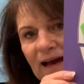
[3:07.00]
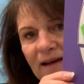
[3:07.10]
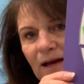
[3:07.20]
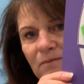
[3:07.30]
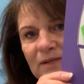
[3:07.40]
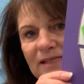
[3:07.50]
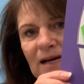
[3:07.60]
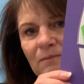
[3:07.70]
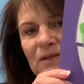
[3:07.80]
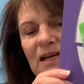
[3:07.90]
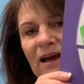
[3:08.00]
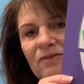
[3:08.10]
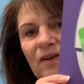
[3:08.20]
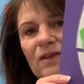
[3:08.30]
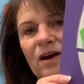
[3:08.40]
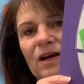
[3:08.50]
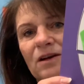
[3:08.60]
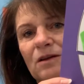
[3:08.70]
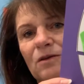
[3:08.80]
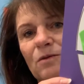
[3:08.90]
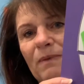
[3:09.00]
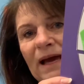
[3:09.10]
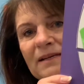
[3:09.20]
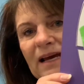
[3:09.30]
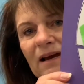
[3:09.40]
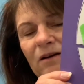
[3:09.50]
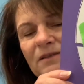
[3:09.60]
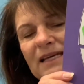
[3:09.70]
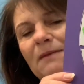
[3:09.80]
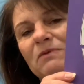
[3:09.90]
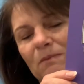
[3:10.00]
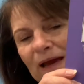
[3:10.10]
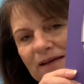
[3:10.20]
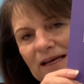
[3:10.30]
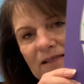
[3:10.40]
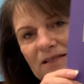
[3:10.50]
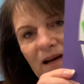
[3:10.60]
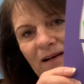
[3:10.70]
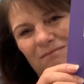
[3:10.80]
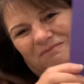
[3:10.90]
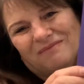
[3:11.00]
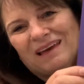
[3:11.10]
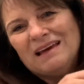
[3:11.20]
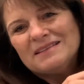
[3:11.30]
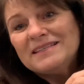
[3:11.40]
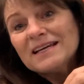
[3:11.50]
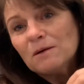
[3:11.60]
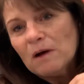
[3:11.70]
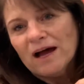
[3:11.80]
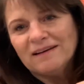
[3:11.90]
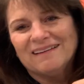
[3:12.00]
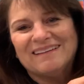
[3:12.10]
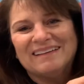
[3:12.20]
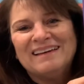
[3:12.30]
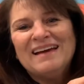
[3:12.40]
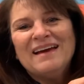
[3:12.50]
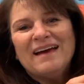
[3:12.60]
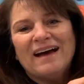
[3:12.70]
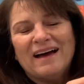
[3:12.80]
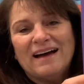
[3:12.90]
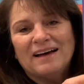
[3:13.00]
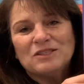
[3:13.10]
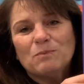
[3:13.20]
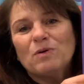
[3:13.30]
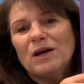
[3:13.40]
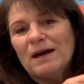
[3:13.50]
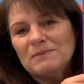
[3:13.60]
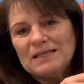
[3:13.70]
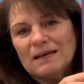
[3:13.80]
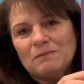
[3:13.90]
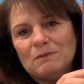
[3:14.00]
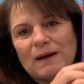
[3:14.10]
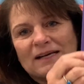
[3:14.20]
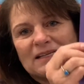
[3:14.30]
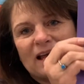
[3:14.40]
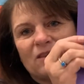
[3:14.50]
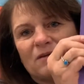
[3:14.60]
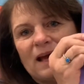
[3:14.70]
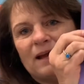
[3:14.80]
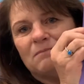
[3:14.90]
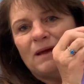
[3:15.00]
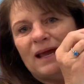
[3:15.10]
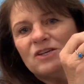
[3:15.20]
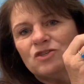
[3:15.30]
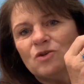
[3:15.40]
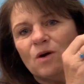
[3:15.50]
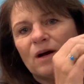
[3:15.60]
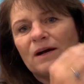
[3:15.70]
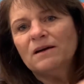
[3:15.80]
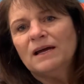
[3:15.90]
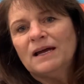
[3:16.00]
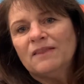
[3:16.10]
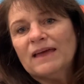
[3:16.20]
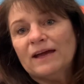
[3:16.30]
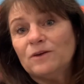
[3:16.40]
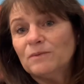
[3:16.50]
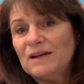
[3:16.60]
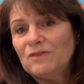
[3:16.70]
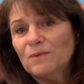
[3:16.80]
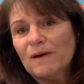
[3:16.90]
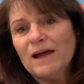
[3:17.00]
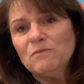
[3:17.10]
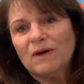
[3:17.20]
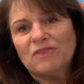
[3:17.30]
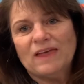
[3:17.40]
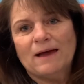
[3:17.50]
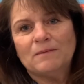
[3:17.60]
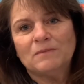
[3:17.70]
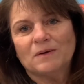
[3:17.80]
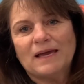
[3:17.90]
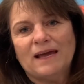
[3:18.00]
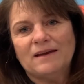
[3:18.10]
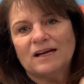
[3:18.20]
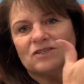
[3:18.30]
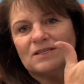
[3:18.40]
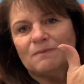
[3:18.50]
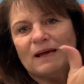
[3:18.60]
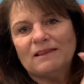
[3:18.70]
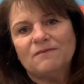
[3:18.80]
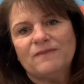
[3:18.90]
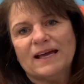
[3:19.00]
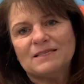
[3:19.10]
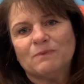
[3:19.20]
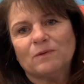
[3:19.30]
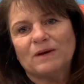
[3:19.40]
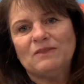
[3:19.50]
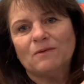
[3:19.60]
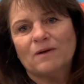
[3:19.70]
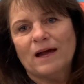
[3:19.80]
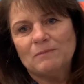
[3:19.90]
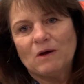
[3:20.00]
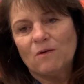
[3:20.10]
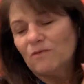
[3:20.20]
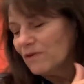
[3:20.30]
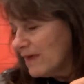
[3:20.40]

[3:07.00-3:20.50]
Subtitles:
Humpty Dumpty, and then they're going to glue the Band-Aid or tape the Band-Aids on, stick them on to put Humpty Dumpty back together again. Make sure that you read the rhyme with them, okay? Not just make the face, but read the rhyme, go over that